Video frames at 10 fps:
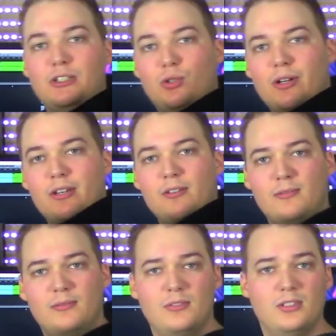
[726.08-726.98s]
sure
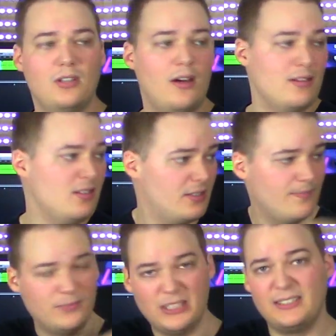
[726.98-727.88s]
you saw this
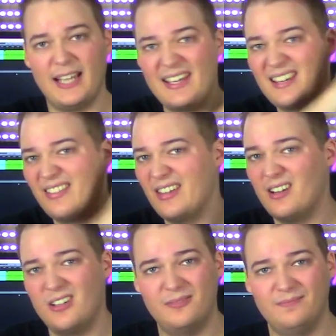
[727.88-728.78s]
just hanging
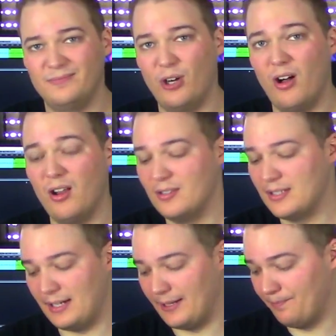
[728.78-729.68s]
there all the
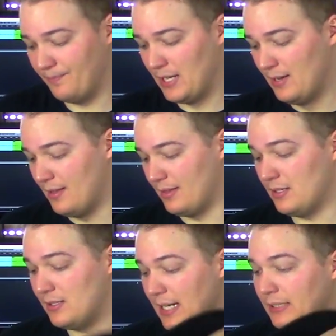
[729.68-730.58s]
time.
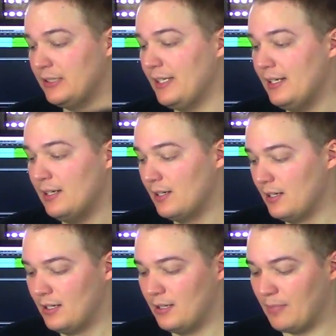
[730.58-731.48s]
This is actually
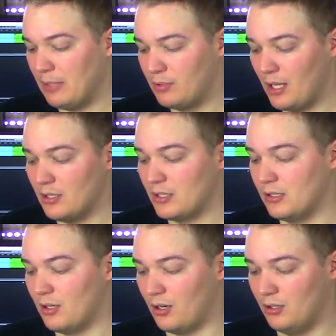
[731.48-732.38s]
my brother's
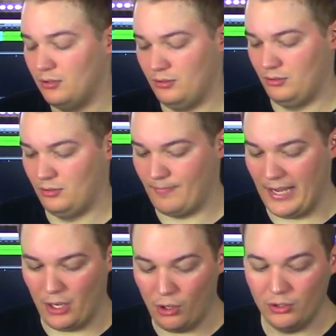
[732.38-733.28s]
guitar,
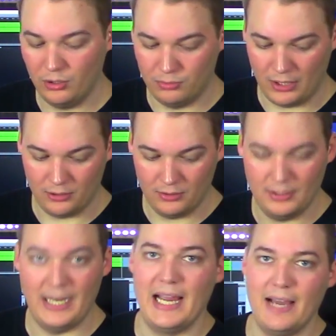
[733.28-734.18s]
my older brother.
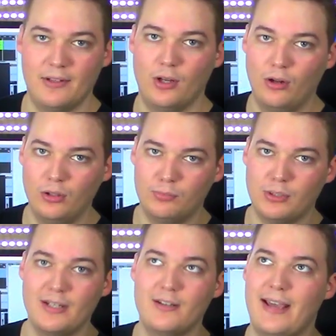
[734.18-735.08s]
I have an older
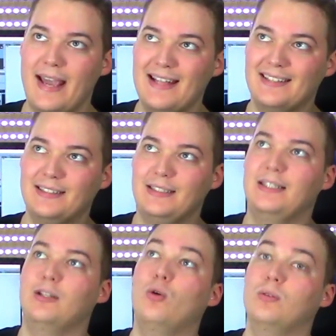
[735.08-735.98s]
brother and
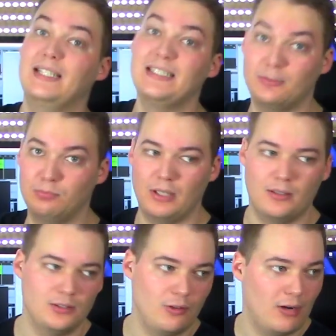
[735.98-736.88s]
an oldest
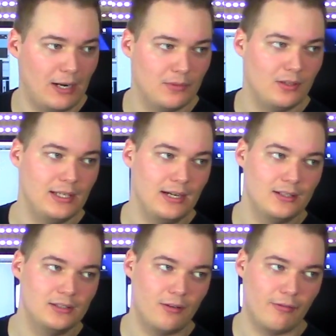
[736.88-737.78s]
brother, so I'm the
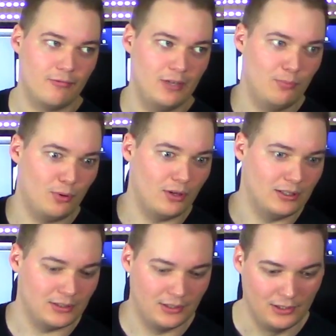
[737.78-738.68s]
youngest of 3
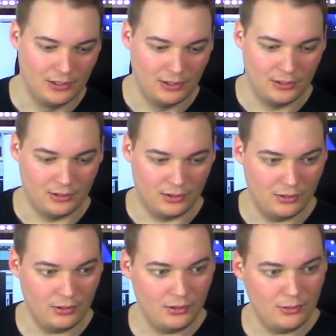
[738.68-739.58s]
boys.
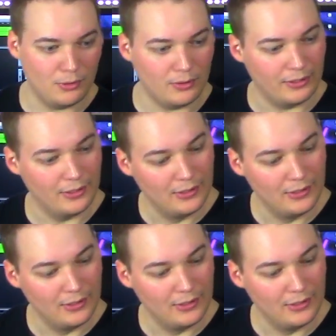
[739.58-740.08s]
Oh boy.